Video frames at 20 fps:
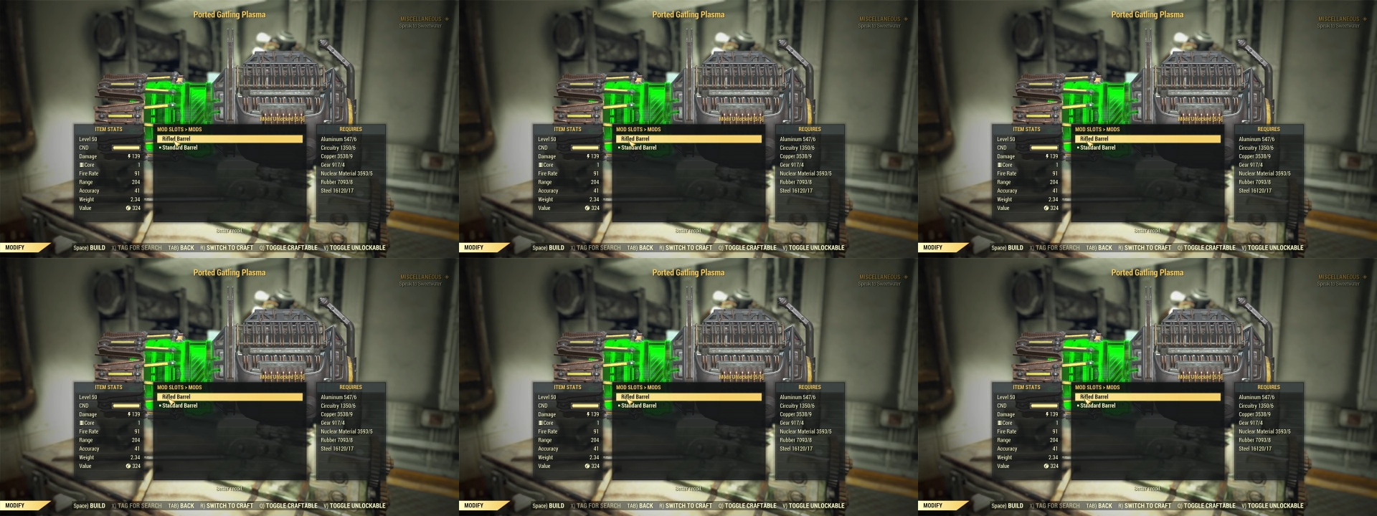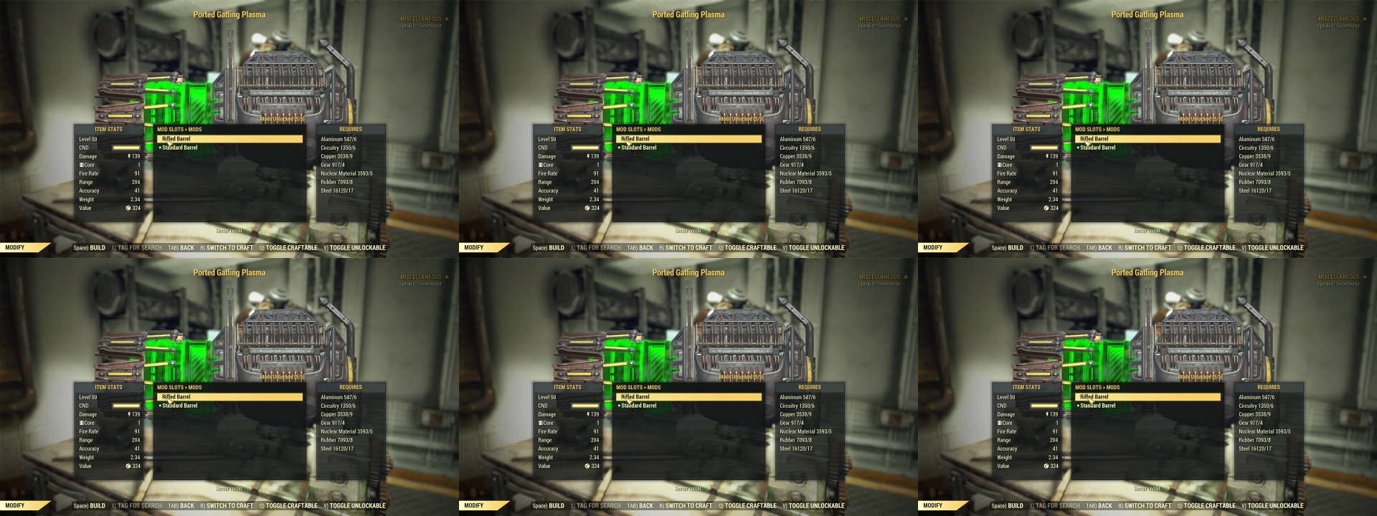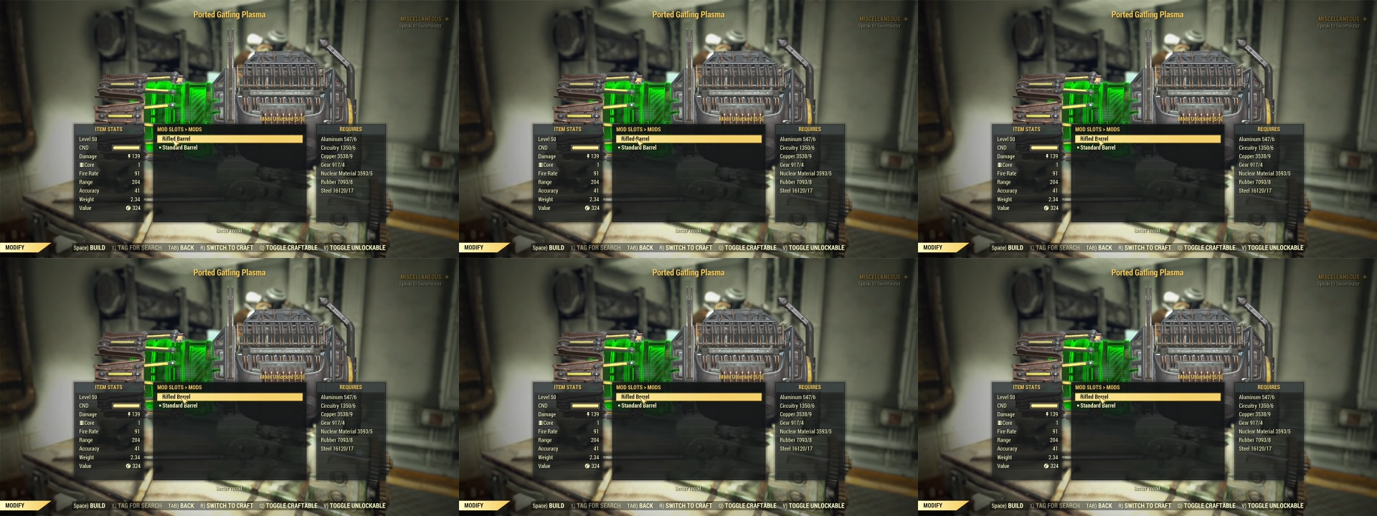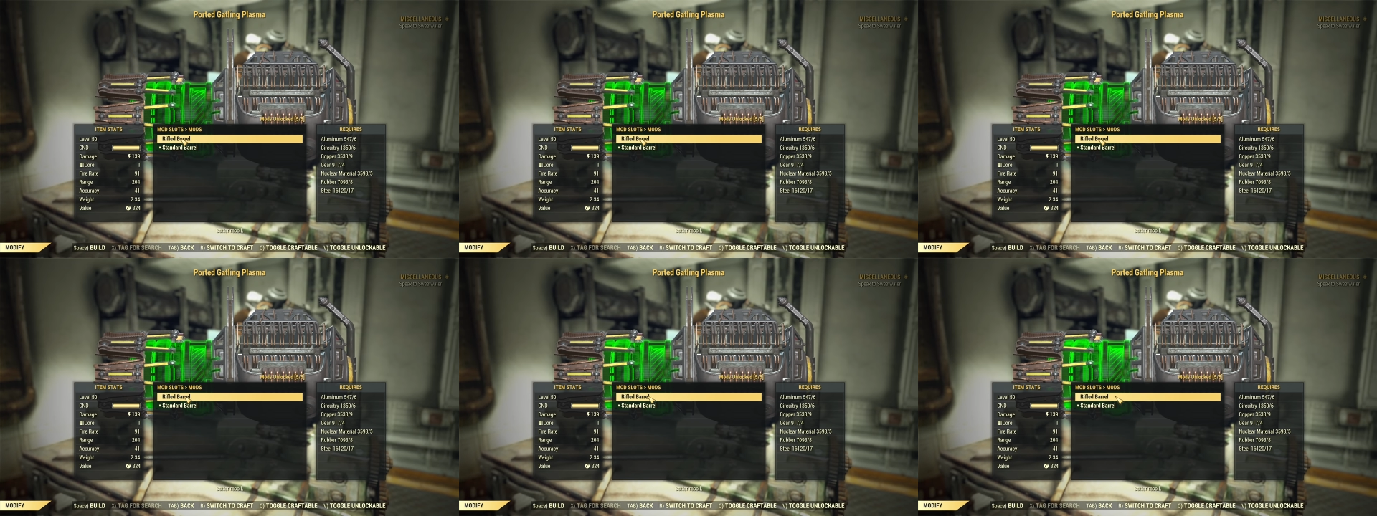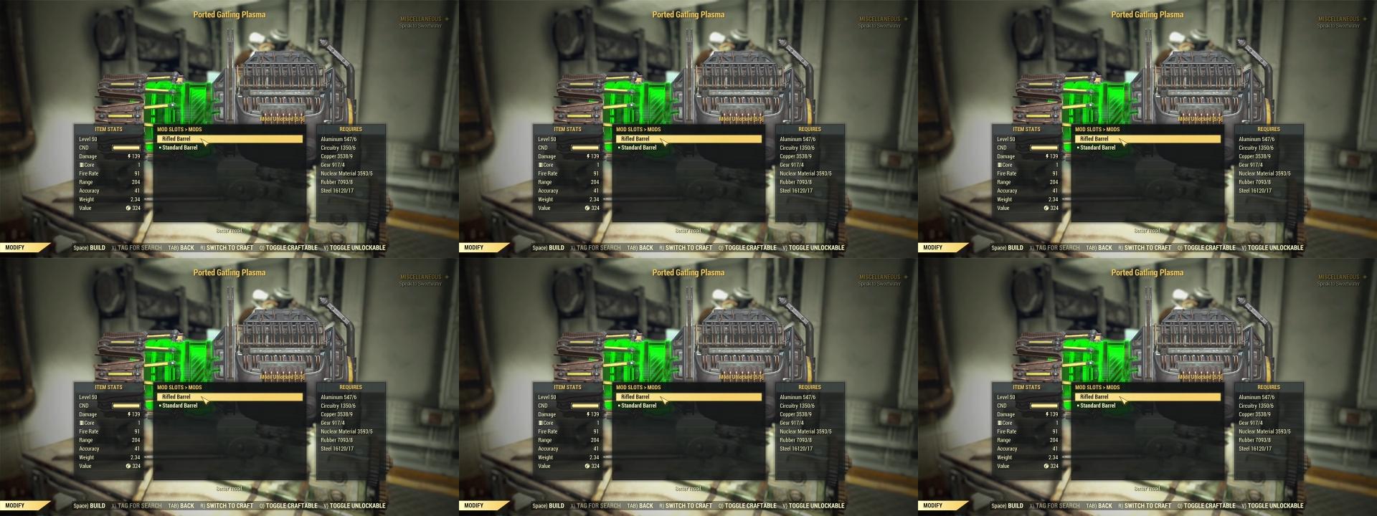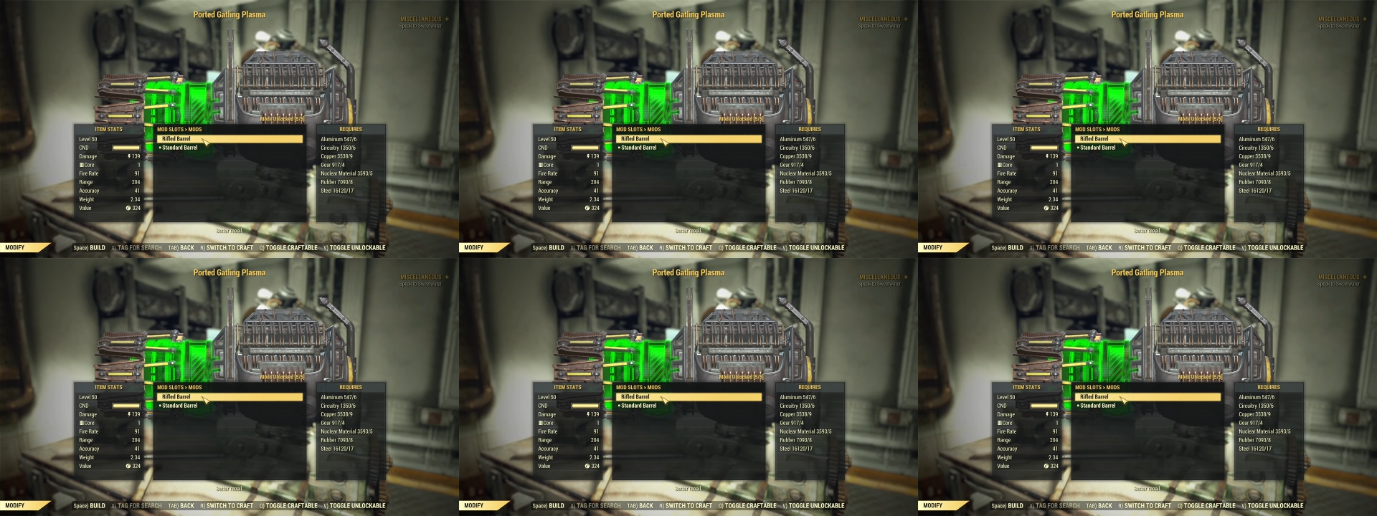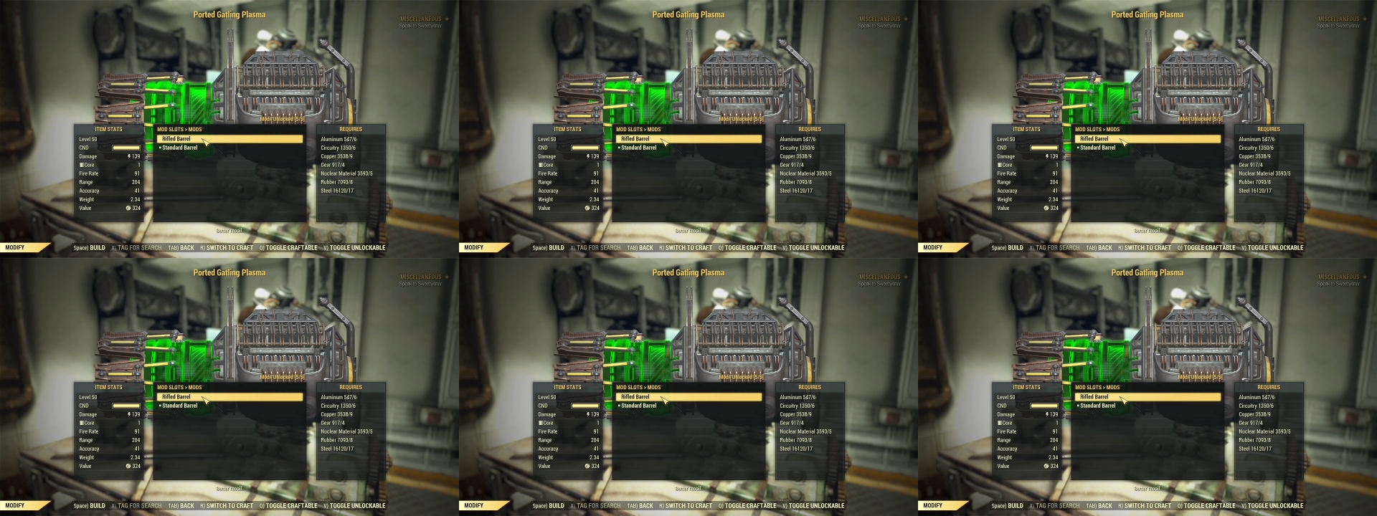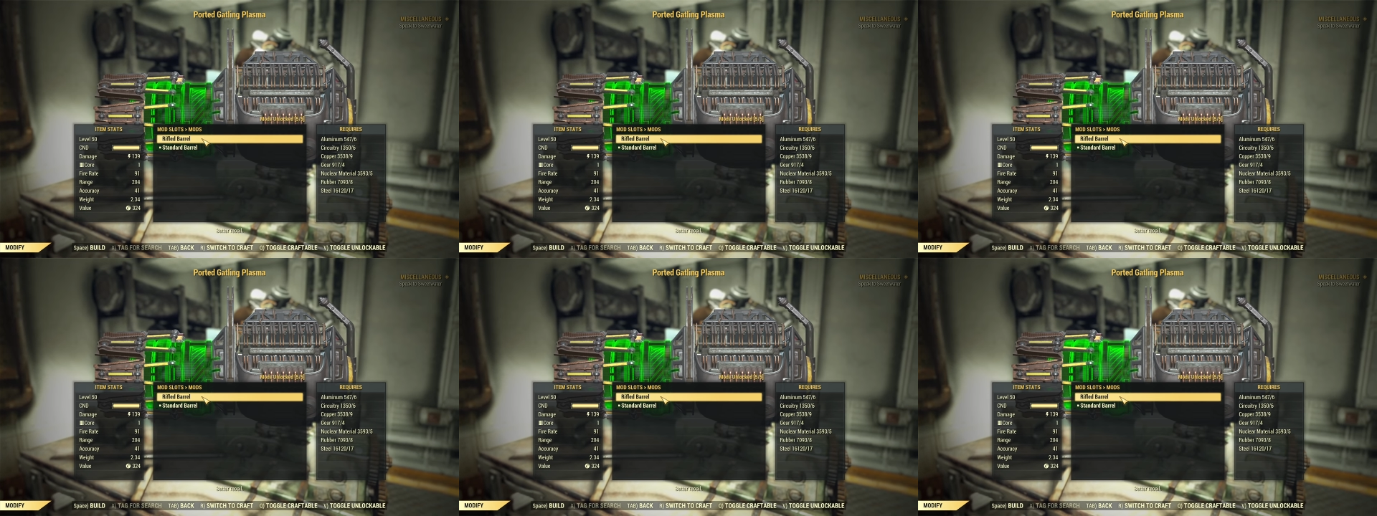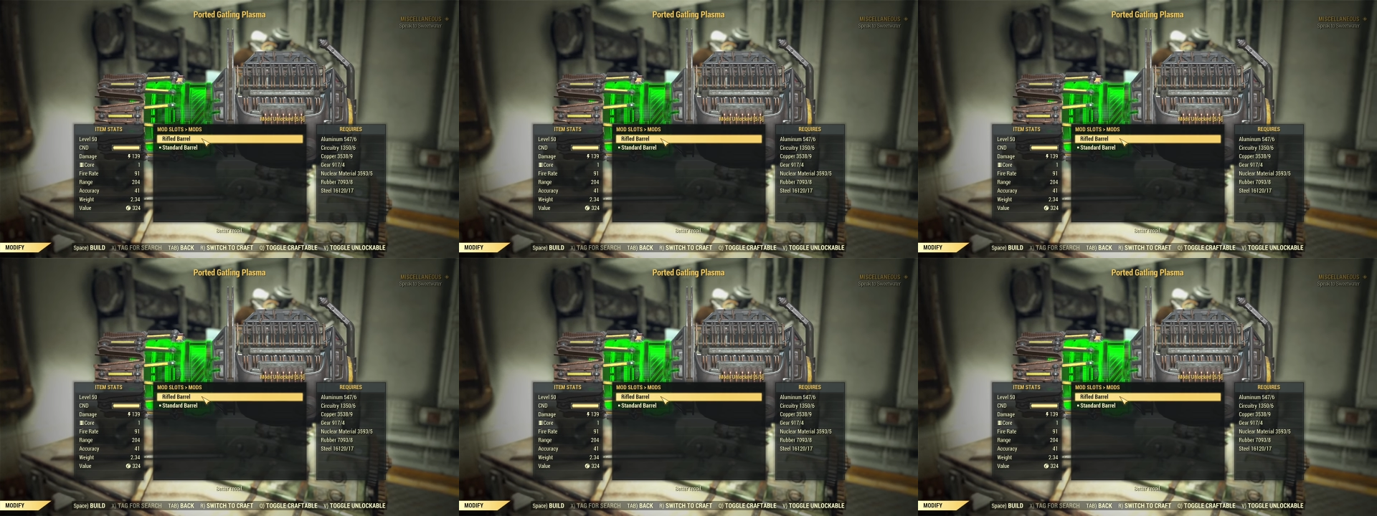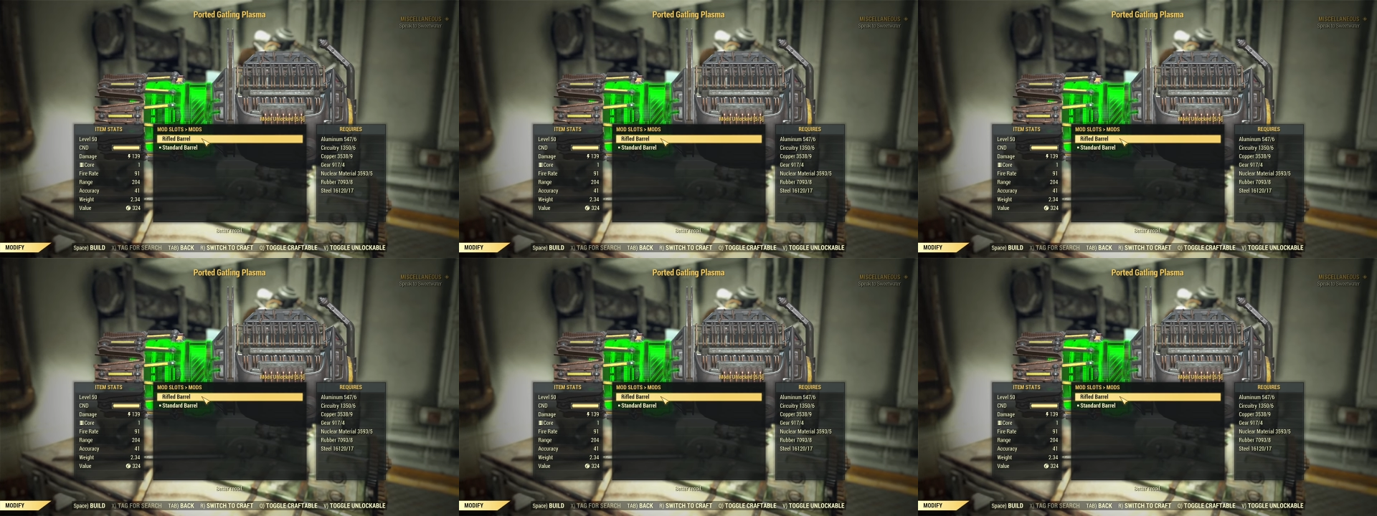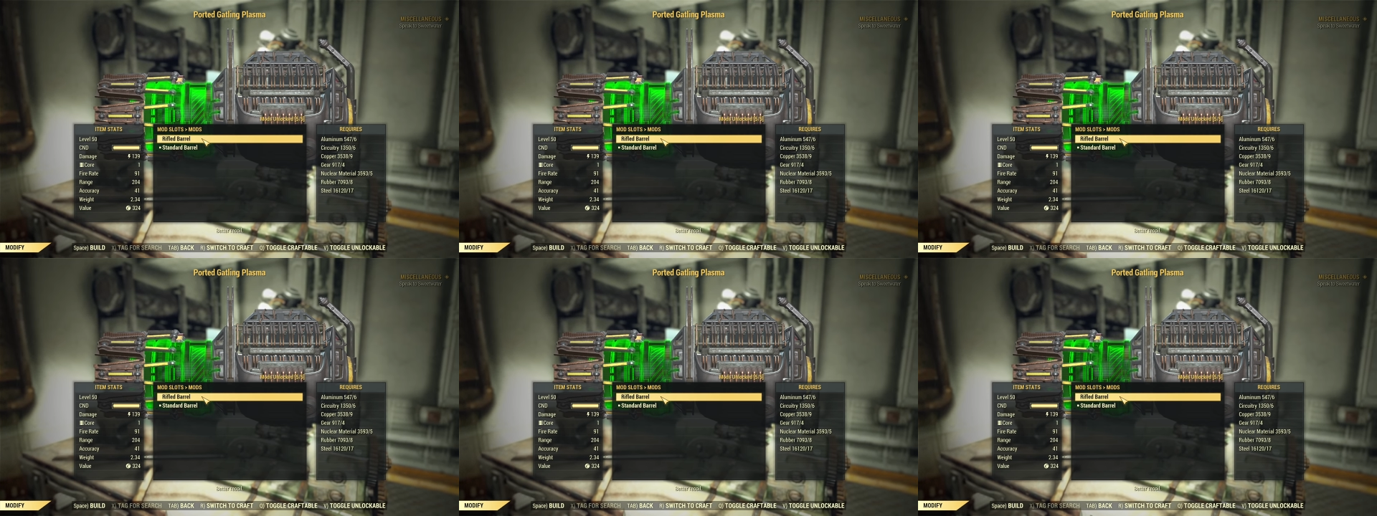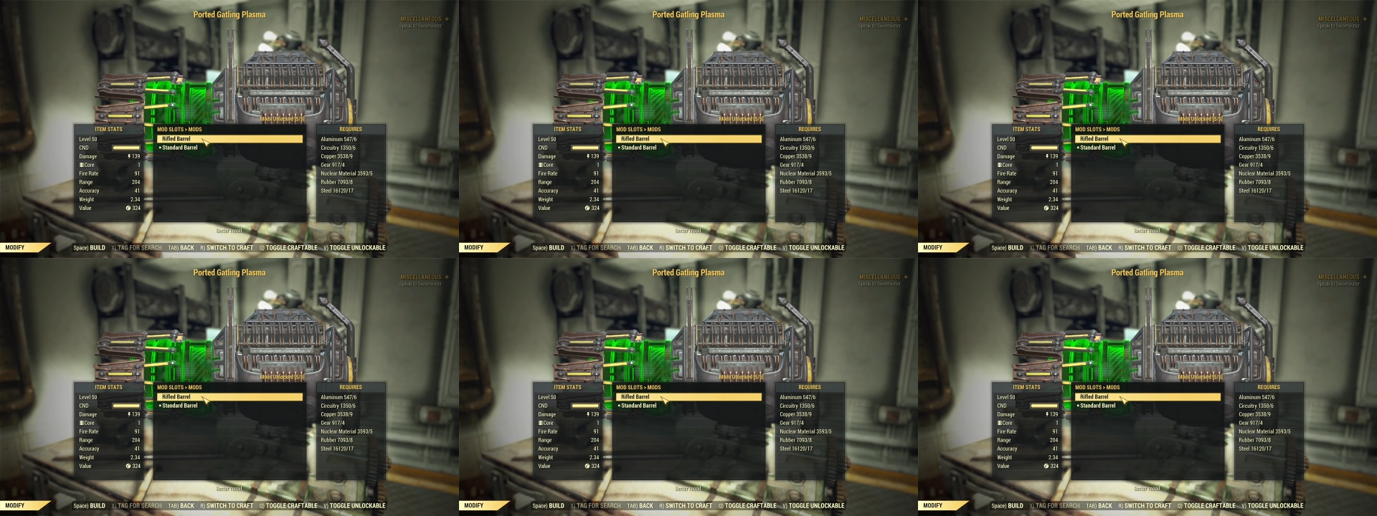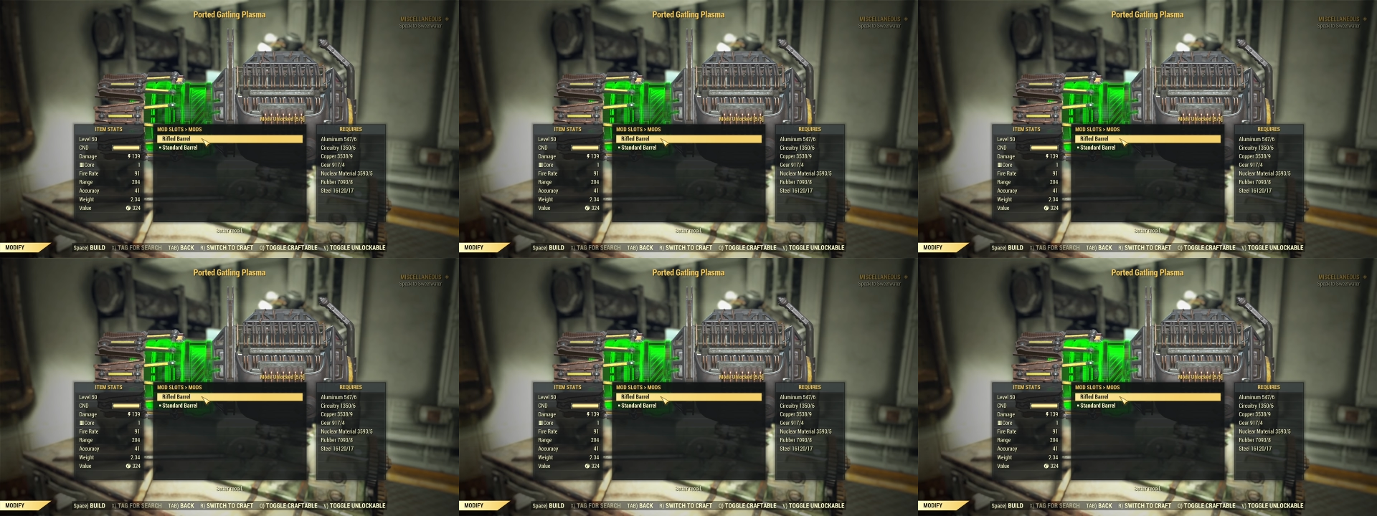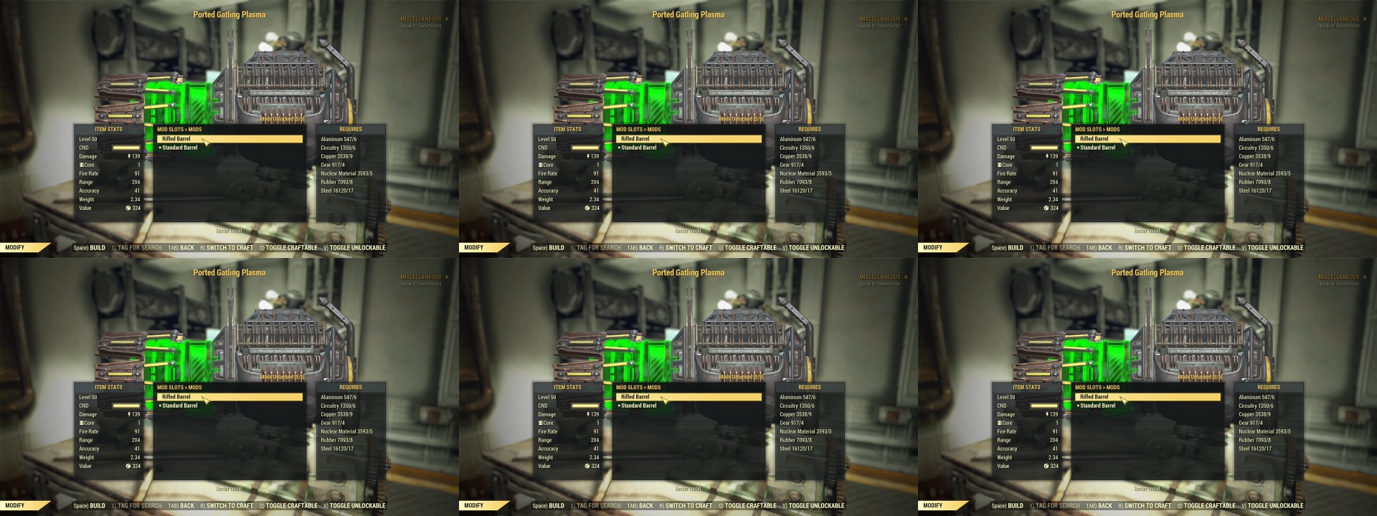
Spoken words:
Nobody's mouth can be seen.